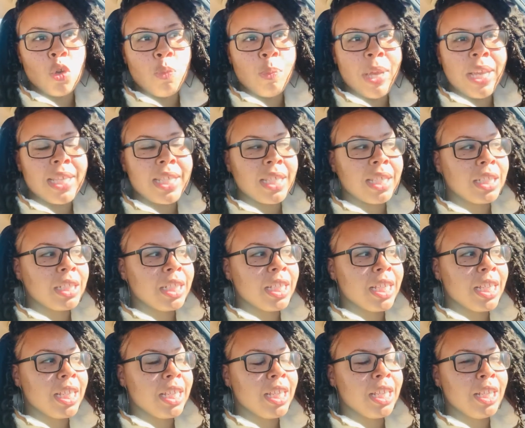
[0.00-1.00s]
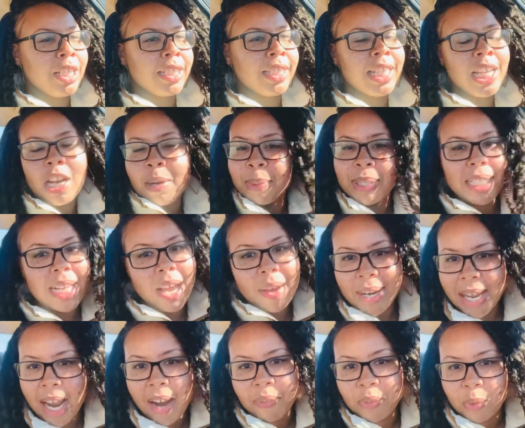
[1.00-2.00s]
basically tear me
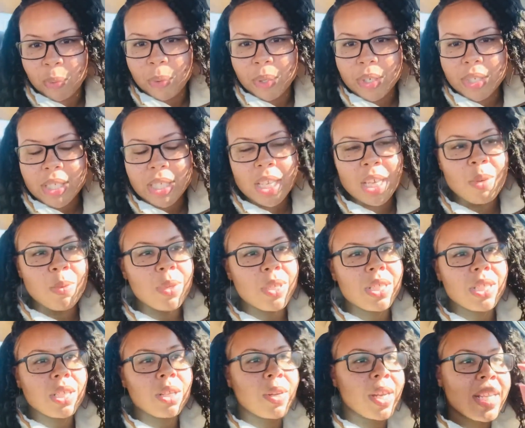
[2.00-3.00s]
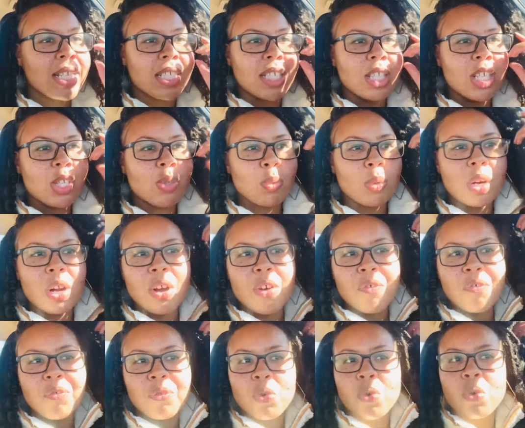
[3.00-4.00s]
down afterwards. It was crazy. This went
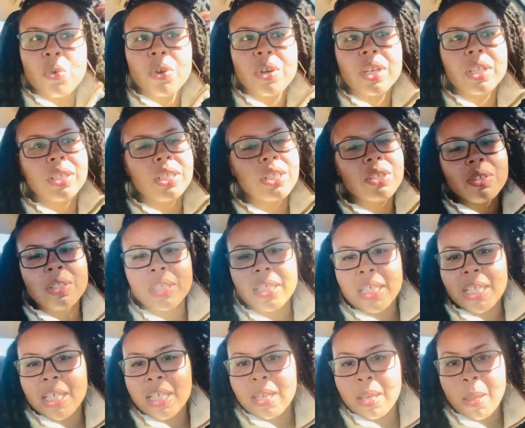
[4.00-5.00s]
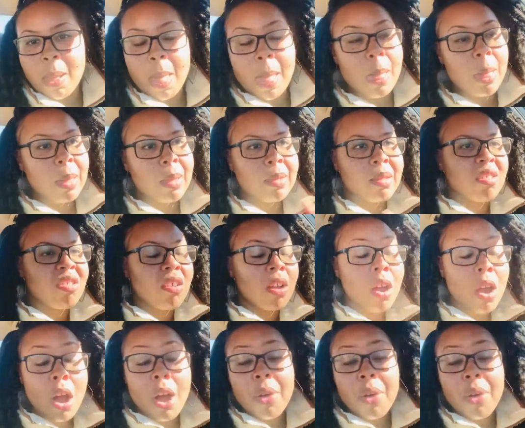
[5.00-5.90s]
on for literally all